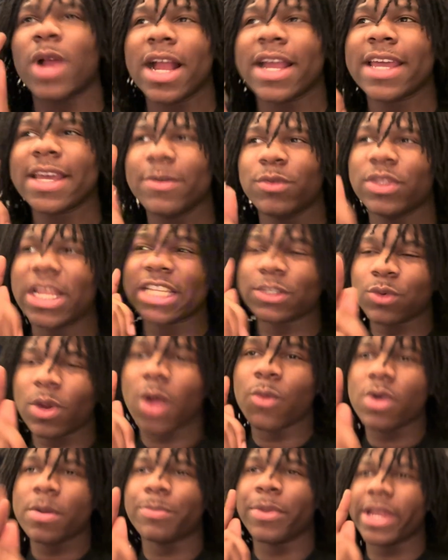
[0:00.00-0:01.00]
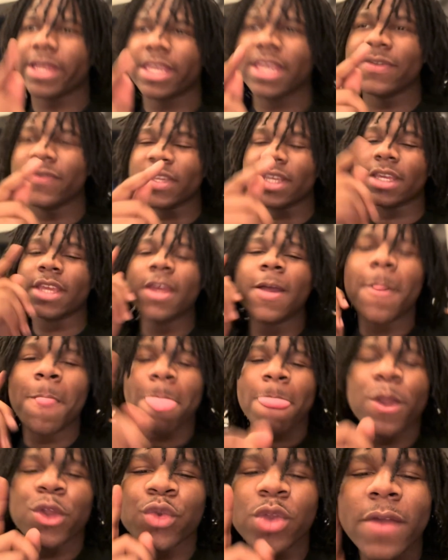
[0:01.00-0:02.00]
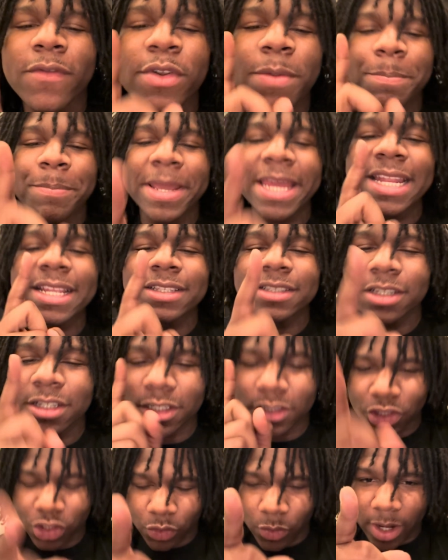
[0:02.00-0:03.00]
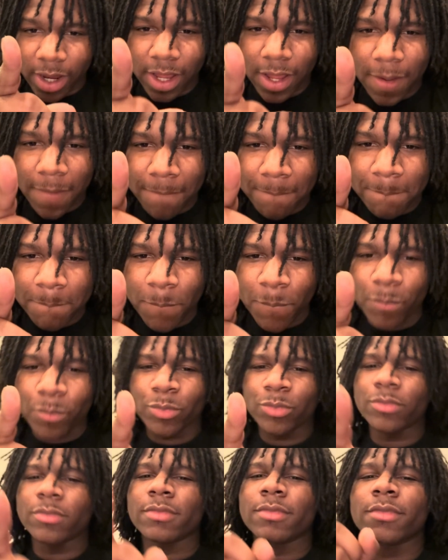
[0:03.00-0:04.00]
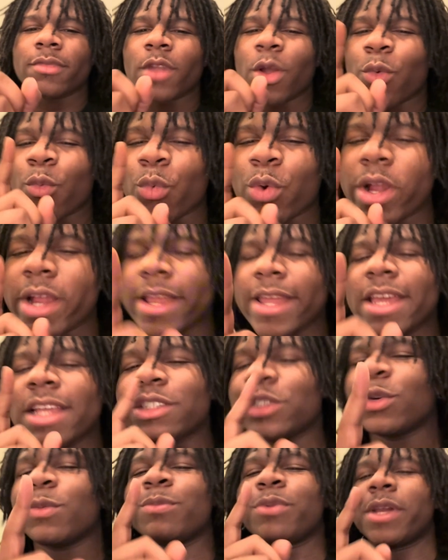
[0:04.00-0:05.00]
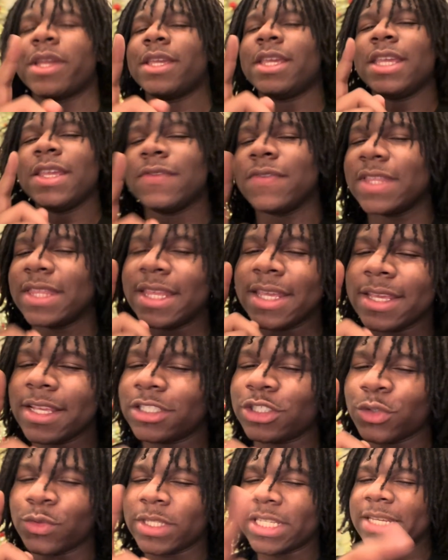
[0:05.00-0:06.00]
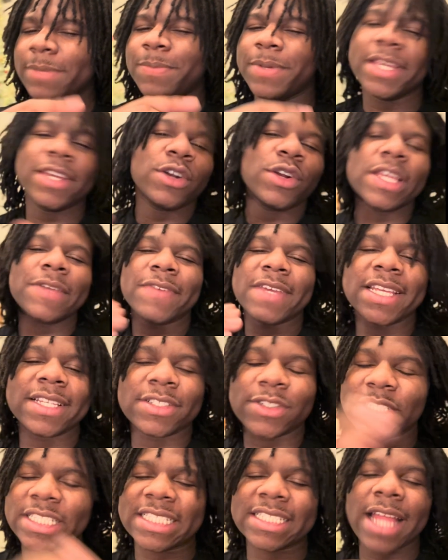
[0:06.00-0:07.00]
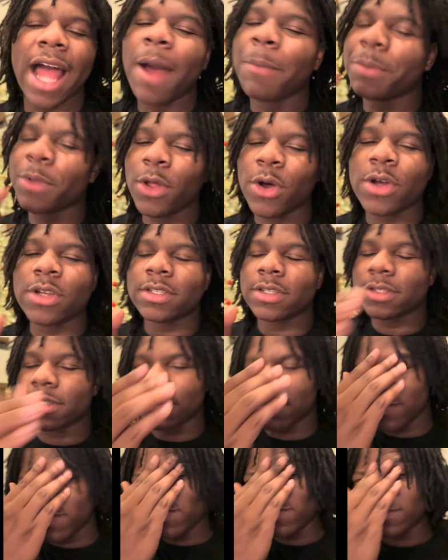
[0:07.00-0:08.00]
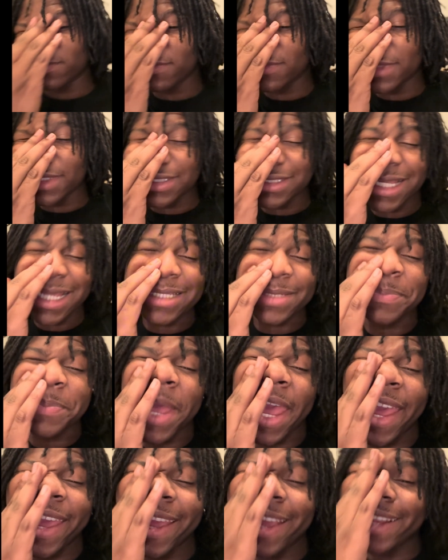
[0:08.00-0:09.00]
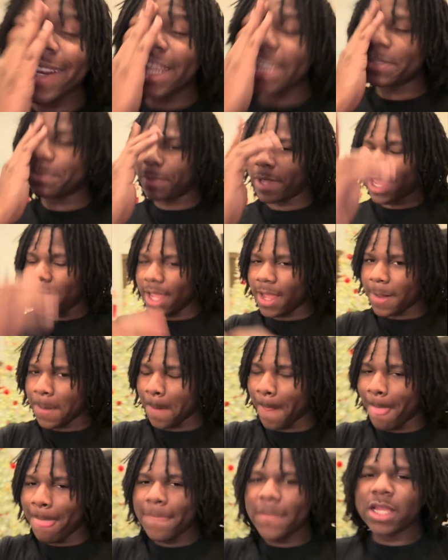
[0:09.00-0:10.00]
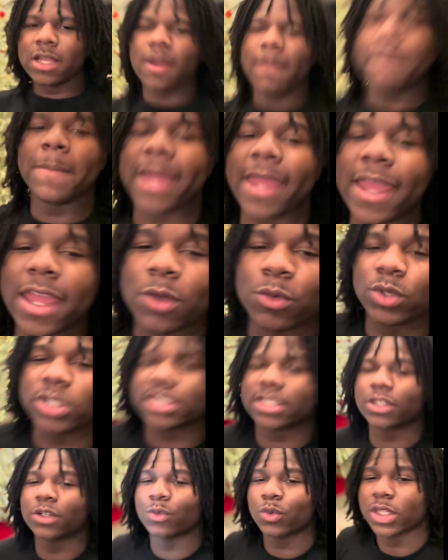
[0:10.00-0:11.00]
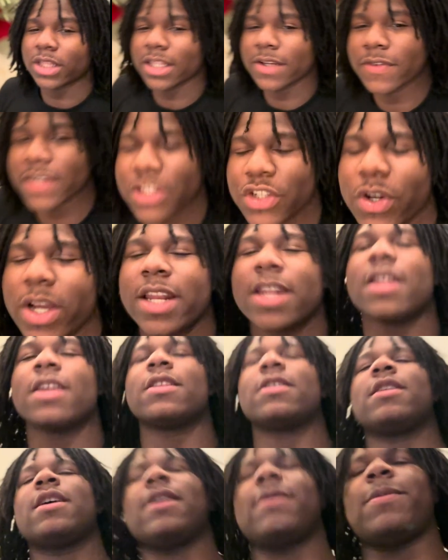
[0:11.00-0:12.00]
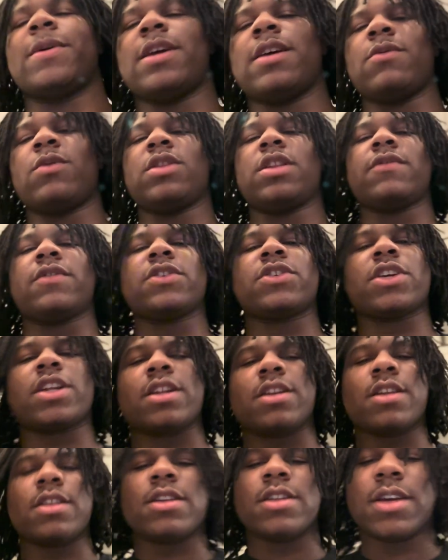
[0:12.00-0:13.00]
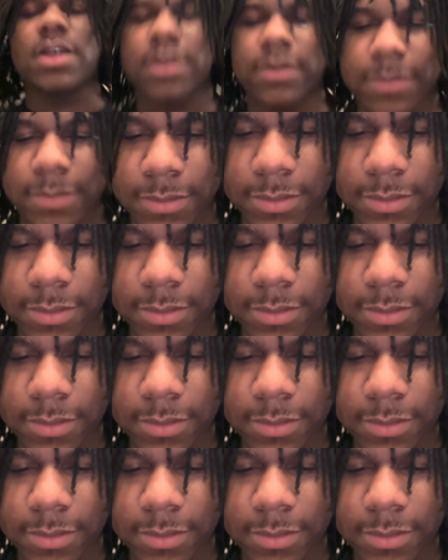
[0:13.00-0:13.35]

I went break even. You ever been into a trade where it hit your break even, then hit your TP? It don't even hit your stop loss. That's pain. But hey, we live to trade another day, man. We live to trade another day.